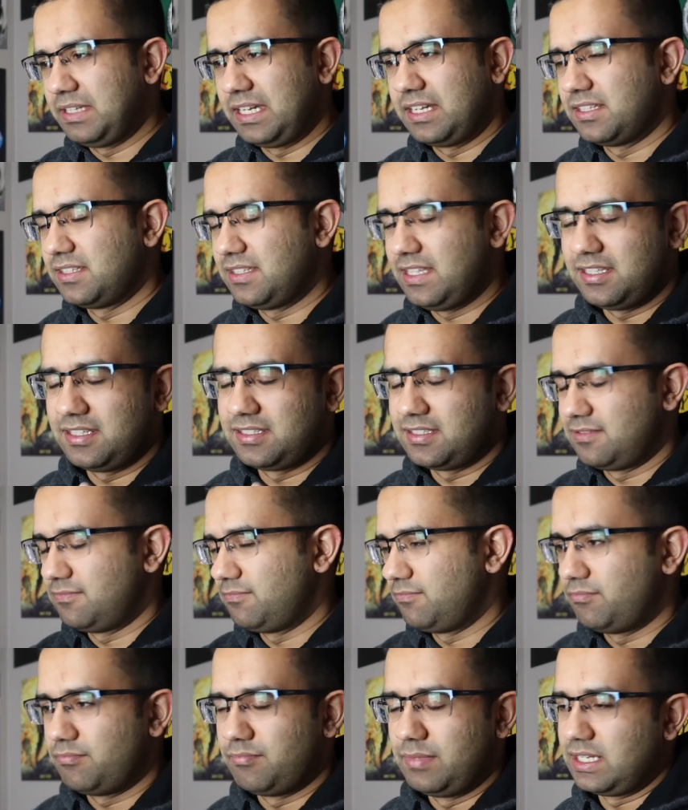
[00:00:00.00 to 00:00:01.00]
Like, that
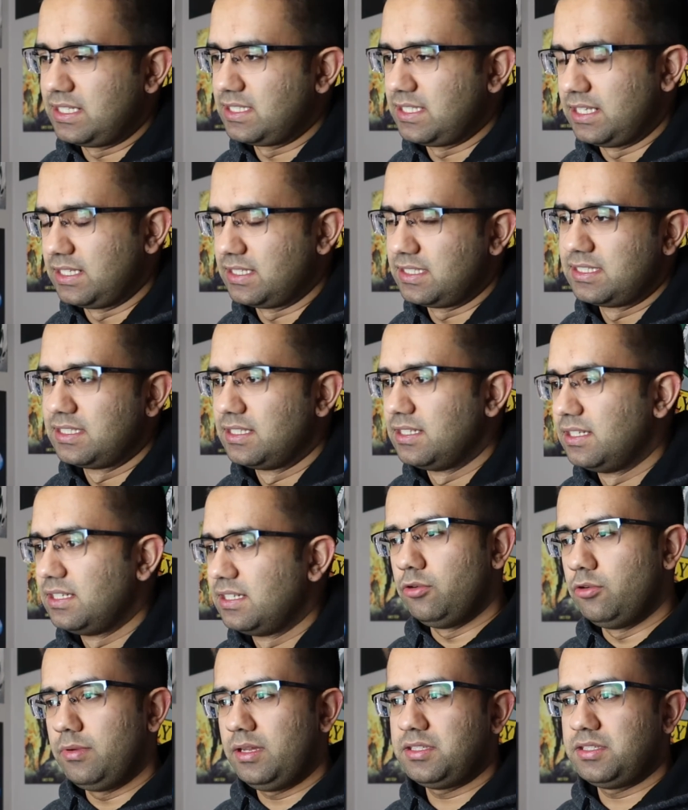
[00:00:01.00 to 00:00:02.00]
doesn't make sense.
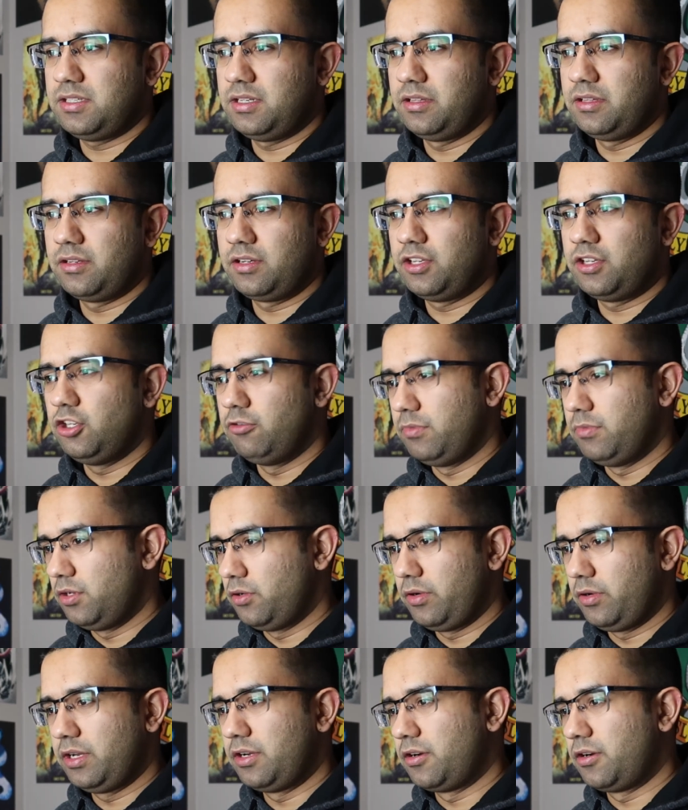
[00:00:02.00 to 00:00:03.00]
Humans and other
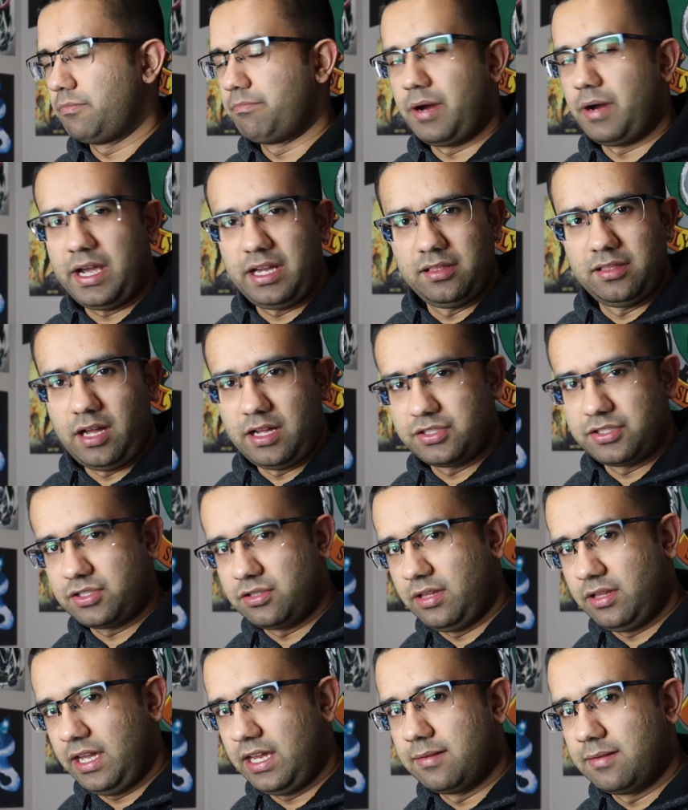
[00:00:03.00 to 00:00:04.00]
humanoid or
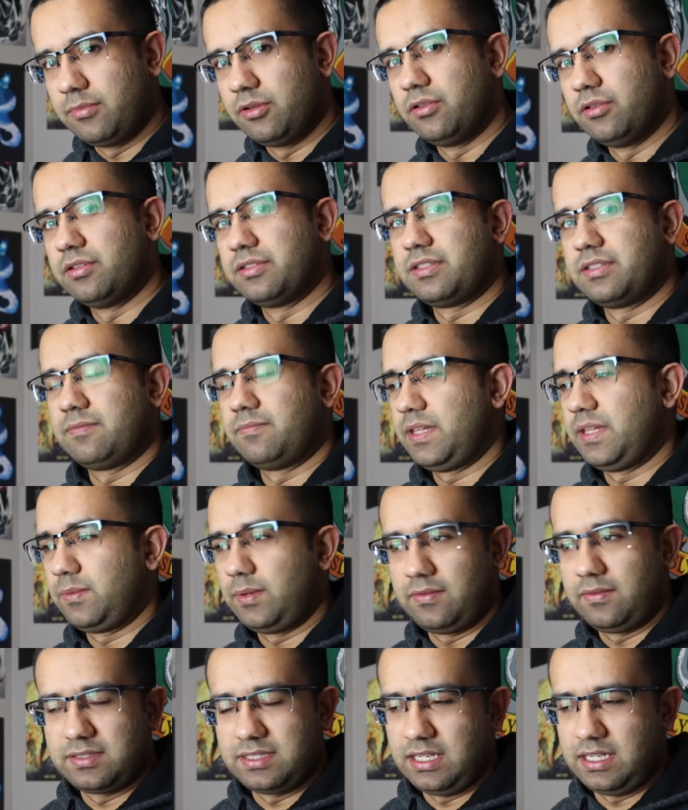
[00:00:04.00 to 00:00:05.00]
biological animals and that
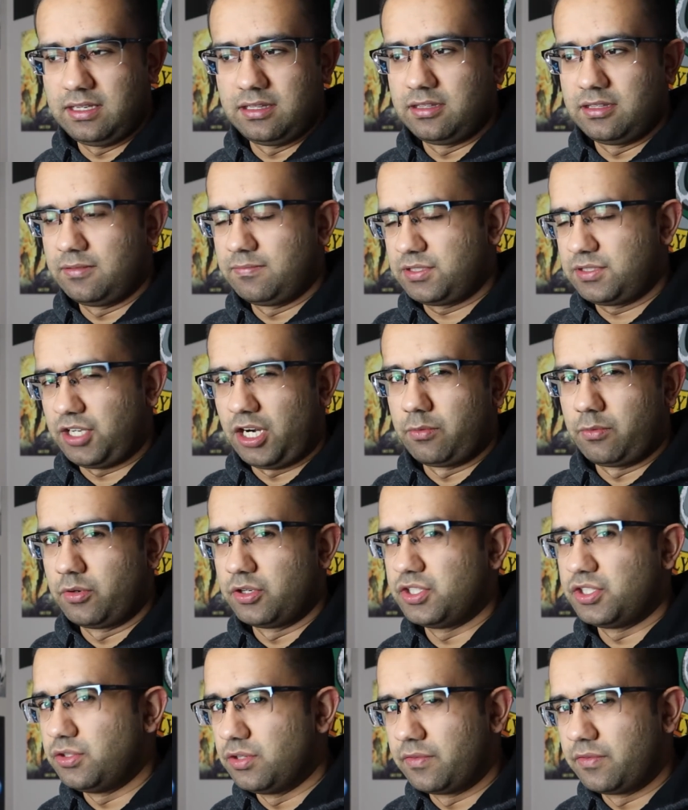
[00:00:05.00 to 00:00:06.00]
we've seen in the Star
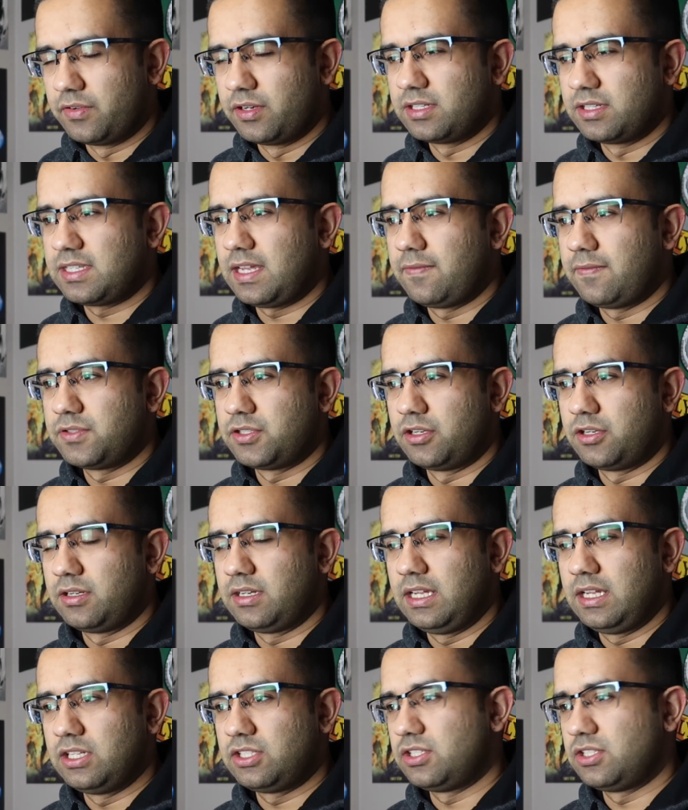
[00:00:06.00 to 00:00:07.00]
Wars universe have
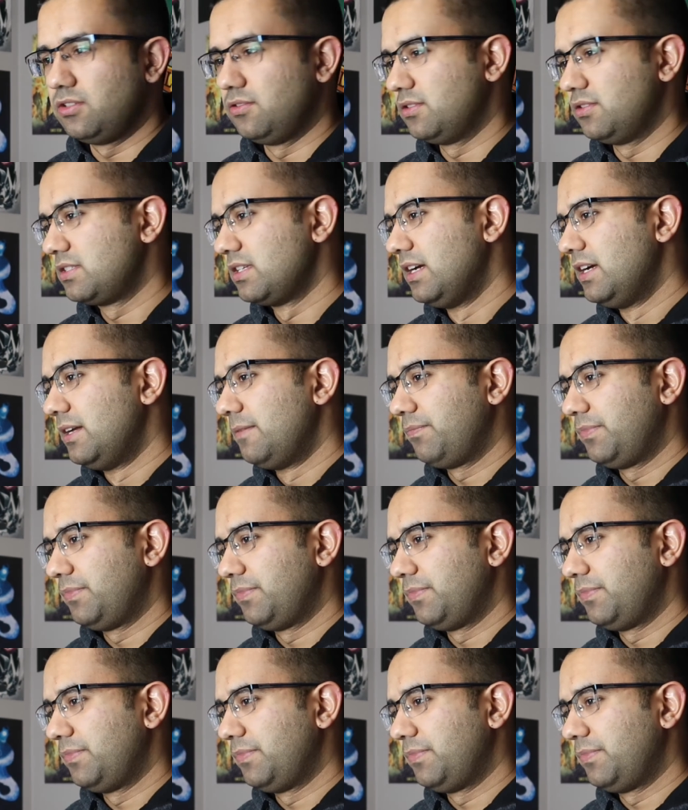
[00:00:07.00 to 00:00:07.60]
certain issues